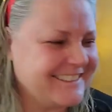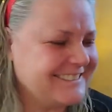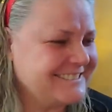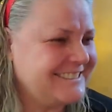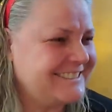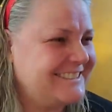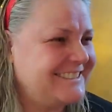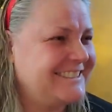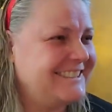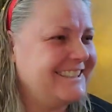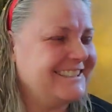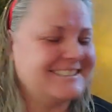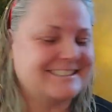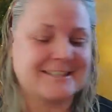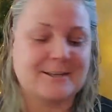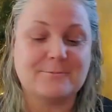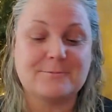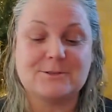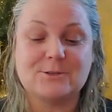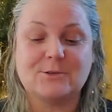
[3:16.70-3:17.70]
Jeez,
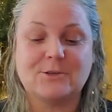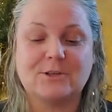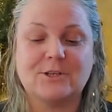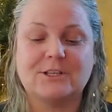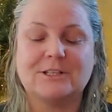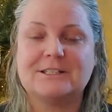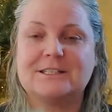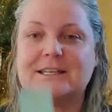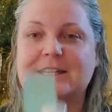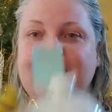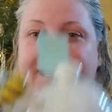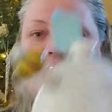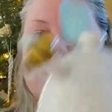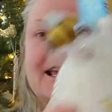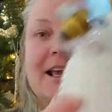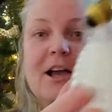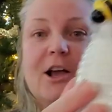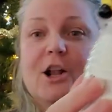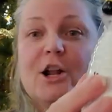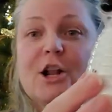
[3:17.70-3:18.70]
I'm doing good today.
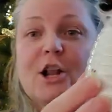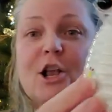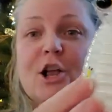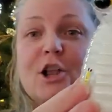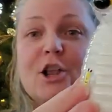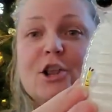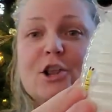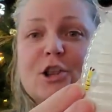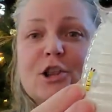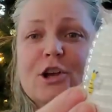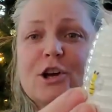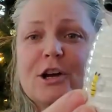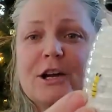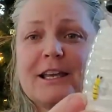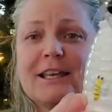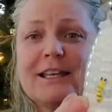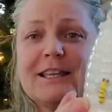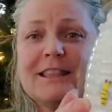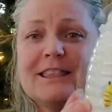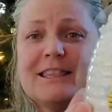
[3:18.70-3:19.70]

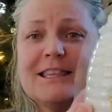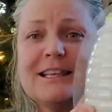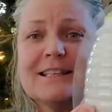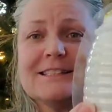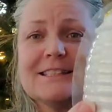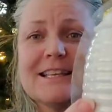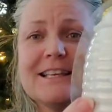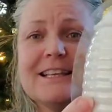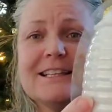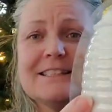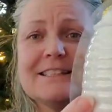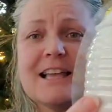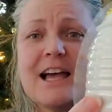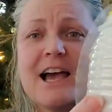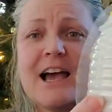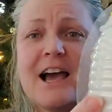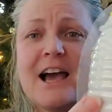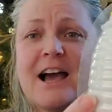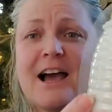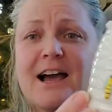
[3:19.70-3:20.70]
Look at this. It's
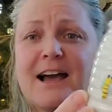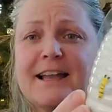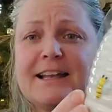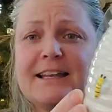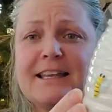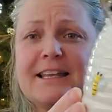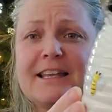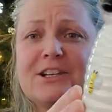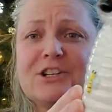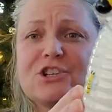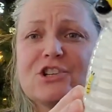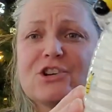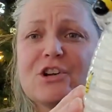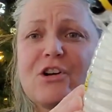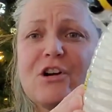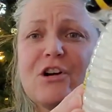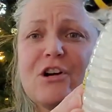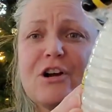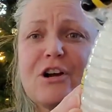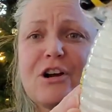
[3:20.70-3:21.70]
a honey
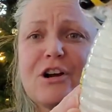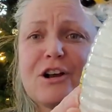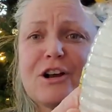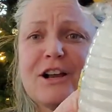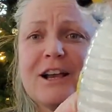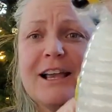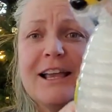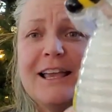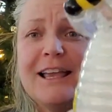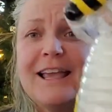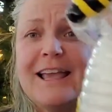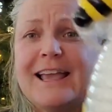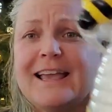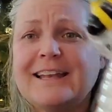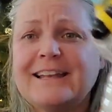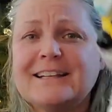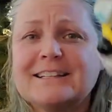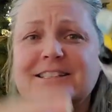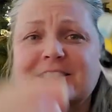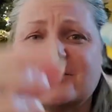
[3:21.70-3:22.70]
jar,
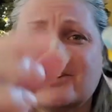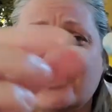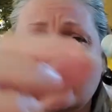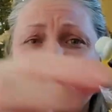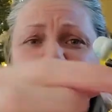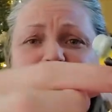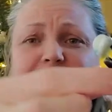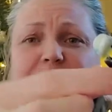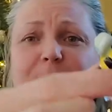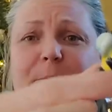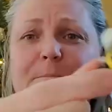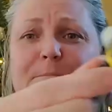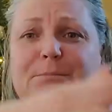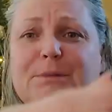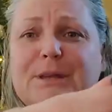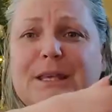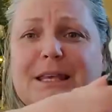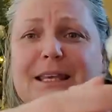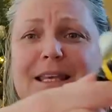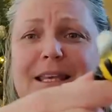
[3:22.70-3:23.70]
and it's got the
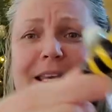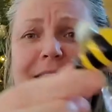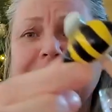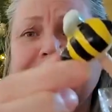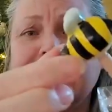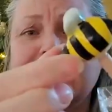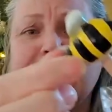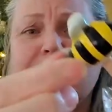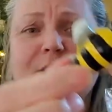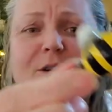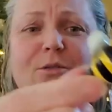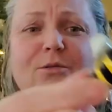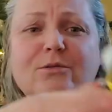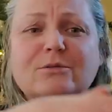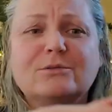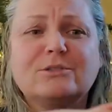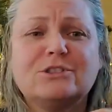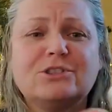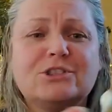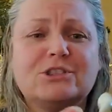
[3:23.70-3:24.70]
bee. And
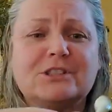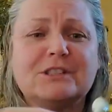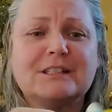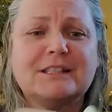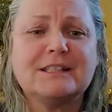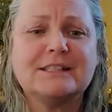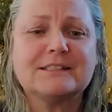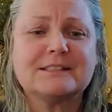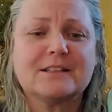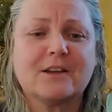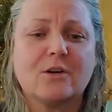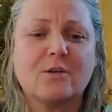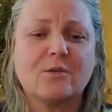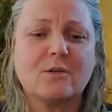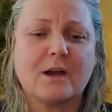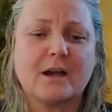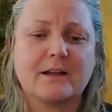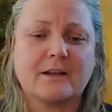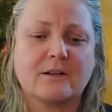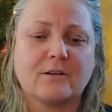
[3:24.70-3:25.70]
oh, geez. Oh,
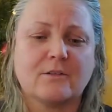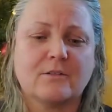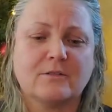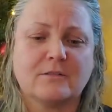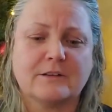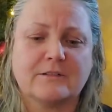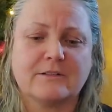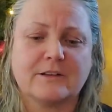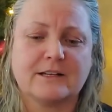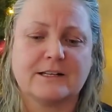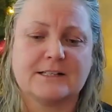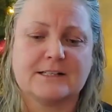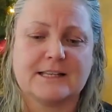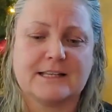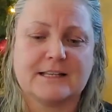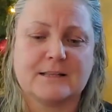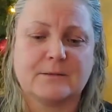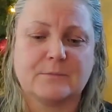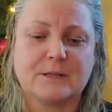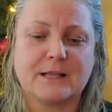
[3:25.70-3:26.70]
I oh, I've got to
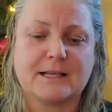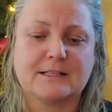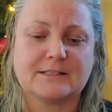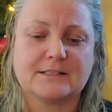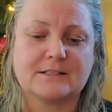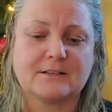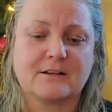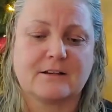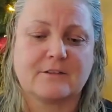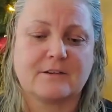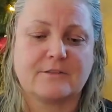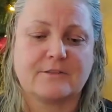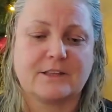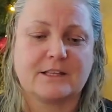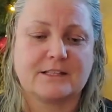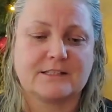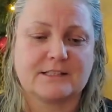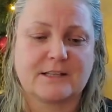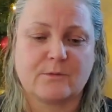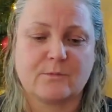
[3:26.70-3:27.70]
take the plastic off for
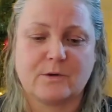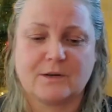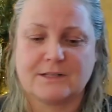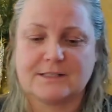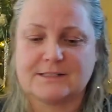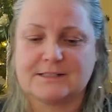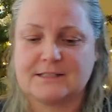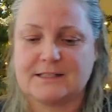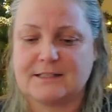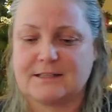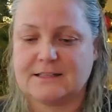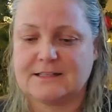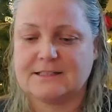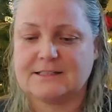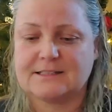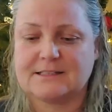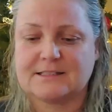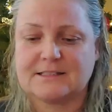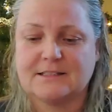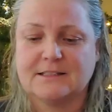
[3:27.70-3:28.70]
this. I want to see
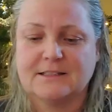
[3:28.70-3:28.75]
this.